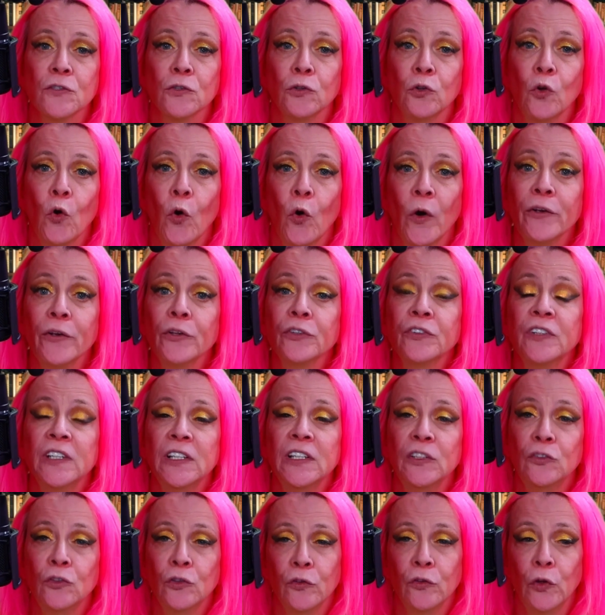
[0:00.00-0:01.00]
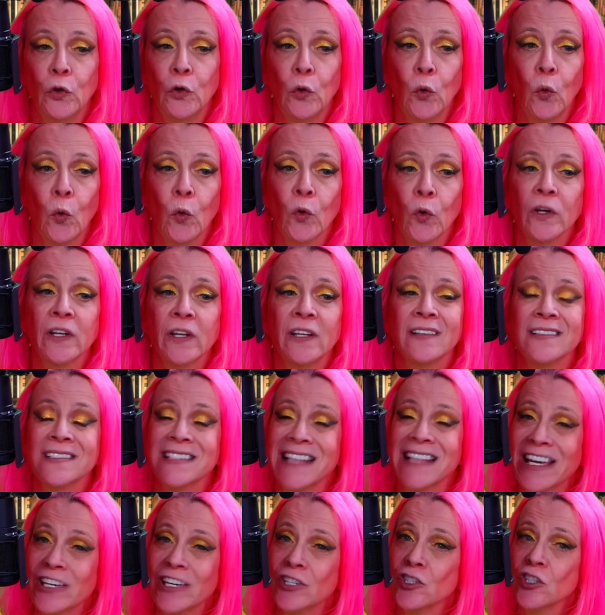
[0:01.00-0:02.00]
loyalty to the
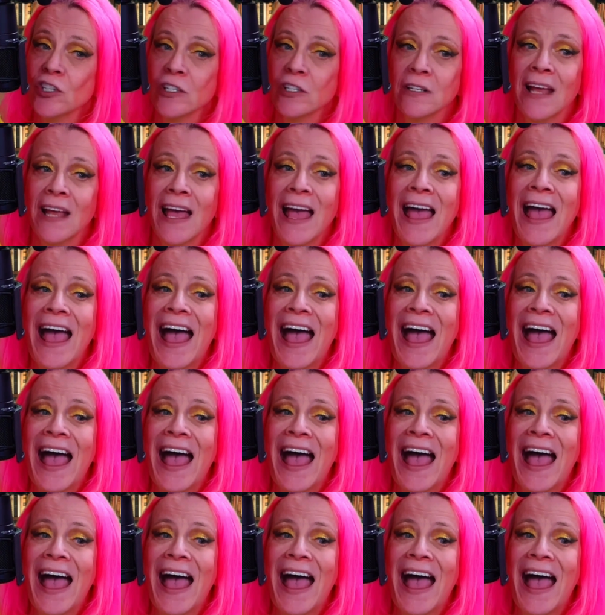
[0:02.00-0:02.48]
organization